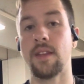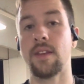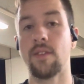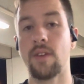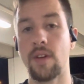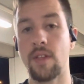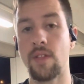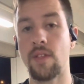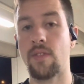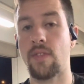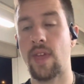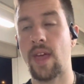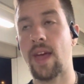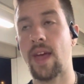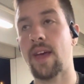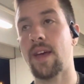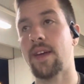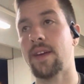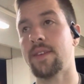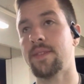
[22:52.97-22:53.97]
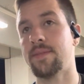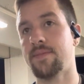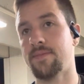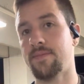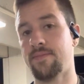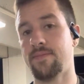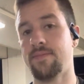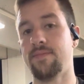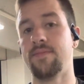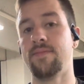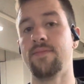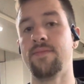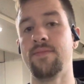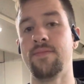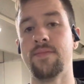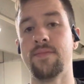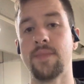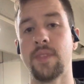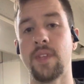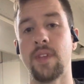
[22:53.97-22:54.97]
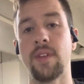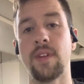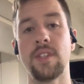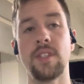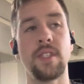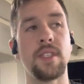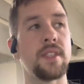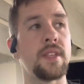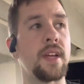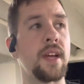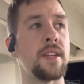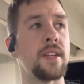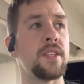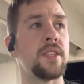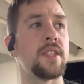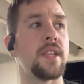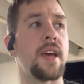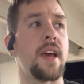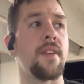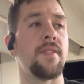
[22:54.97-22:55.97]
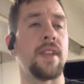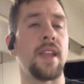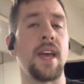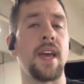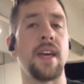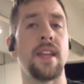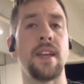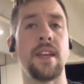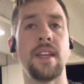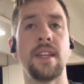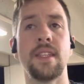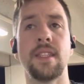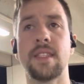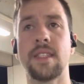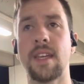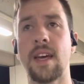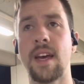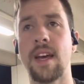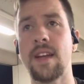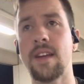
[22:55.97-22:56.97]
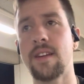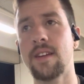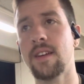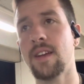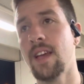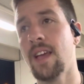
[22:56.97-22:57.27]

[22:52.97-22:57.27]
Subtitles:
other than that, I just haven't had any desire.